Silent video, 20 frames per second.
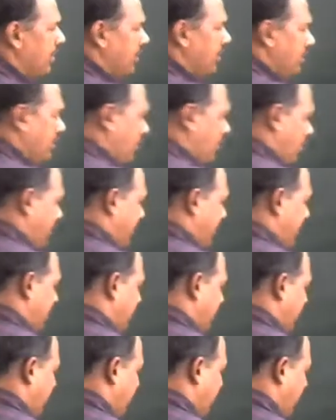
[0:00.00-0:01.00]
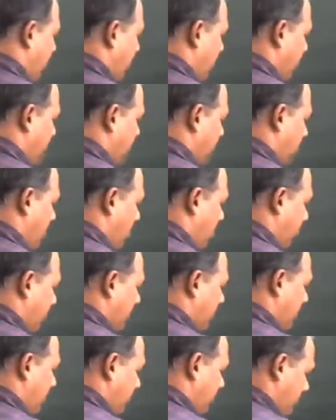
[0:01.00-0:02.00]
in the nomenclature of the
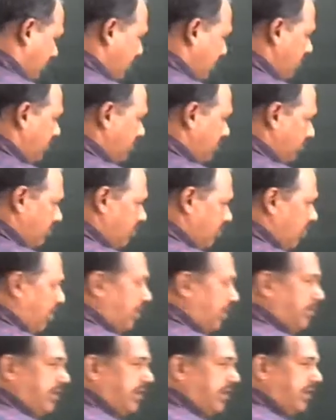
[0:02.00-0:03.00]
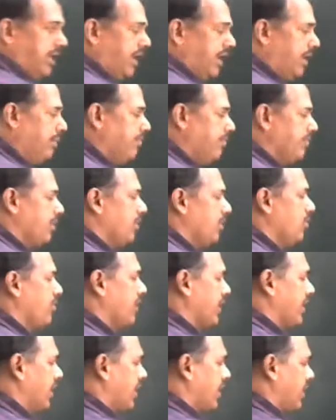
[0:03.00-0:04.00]
common name,
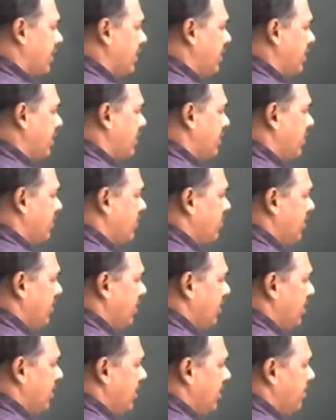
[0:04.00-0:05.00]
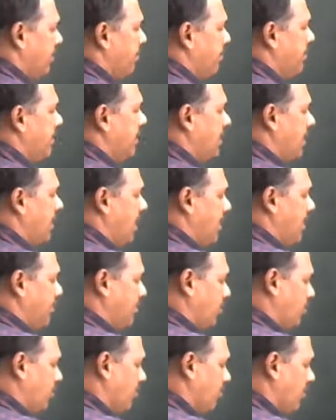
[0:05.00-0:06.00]
we can write, see, beta
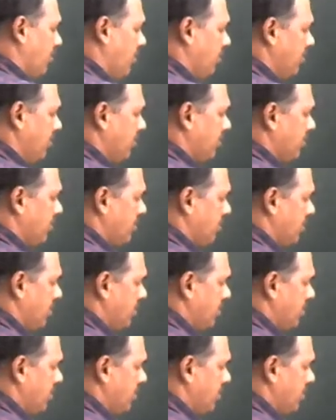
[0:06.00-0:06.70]
bromo.